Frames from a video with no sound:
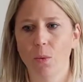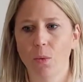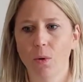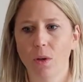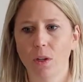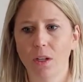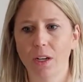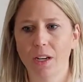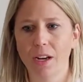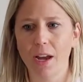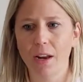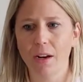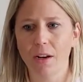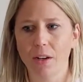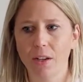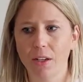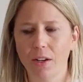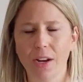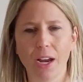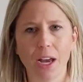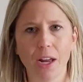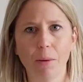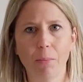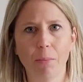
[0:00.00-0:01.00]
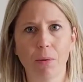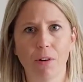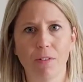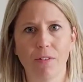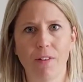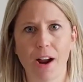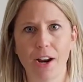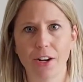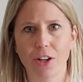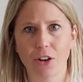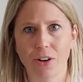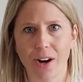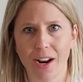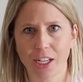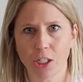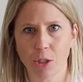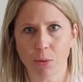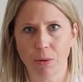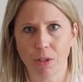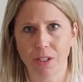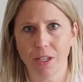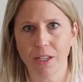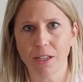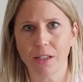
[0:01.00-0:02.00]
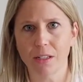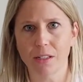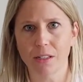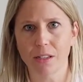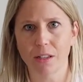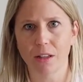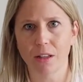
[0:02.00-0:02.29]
you got to provide your expertise.